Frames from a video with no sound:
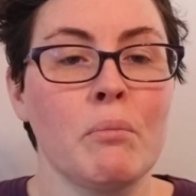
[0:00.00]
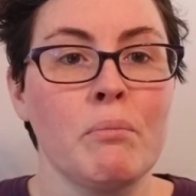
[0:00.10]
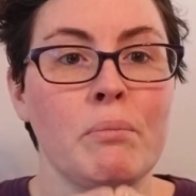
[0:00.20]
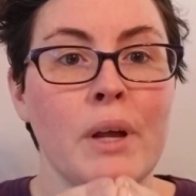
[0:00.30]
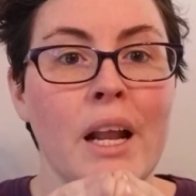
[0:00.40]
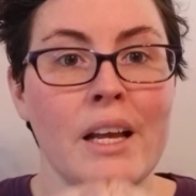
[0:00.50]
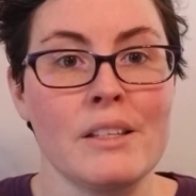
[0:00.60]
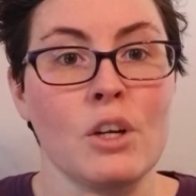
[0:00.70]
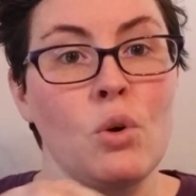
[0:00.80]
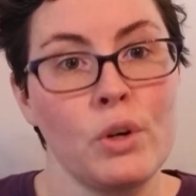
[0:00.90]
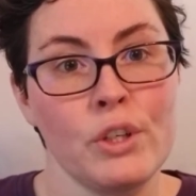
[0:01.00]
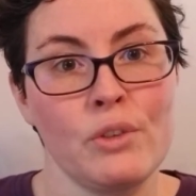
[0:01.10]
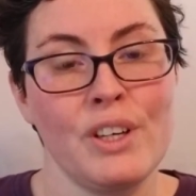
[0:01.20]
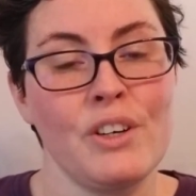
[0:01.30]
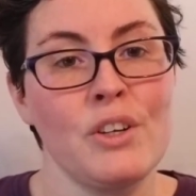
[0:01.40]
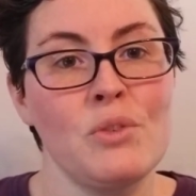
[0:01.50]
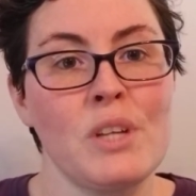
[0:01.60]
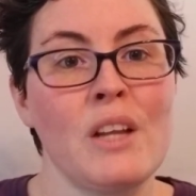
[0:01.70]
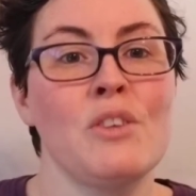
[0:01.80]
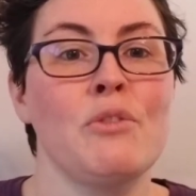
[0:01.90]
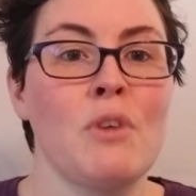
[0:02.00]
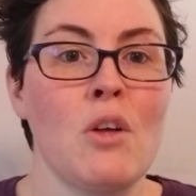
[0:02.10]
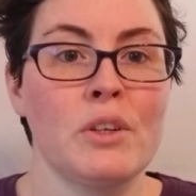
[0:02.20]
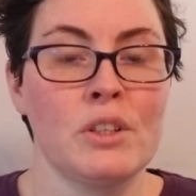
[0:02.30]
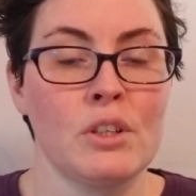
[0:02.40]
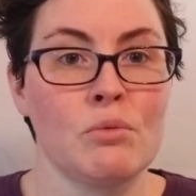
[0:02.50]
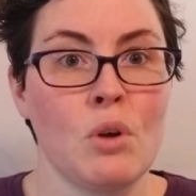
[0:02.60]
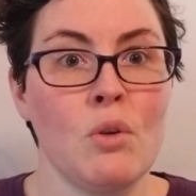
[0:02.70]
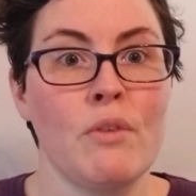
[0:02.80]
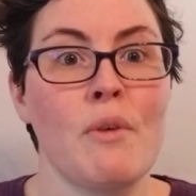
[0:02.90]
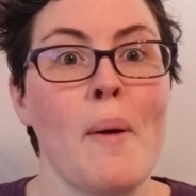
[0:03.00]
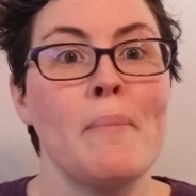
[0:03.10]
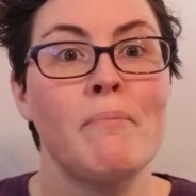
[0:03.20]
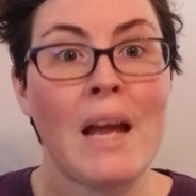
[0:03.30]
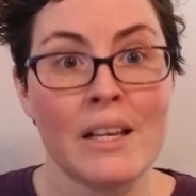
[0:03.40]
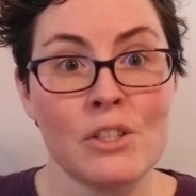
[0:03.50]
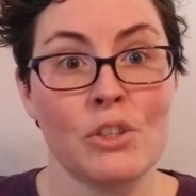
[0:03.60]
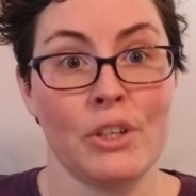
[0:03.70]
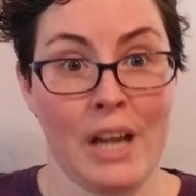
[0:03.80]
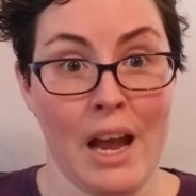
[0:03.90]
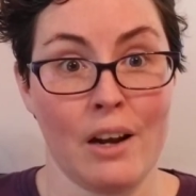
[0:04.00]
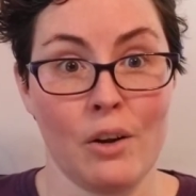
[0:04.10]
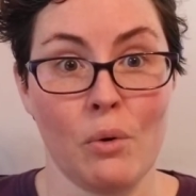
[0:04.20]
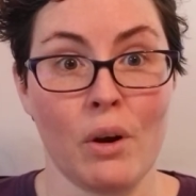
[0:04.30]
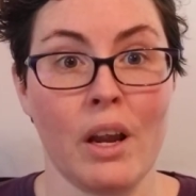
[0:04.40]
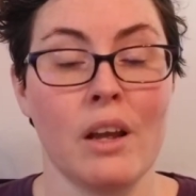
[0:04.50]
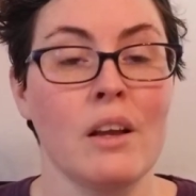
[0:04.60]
but as a course creator, you tend to fall into the role of master category.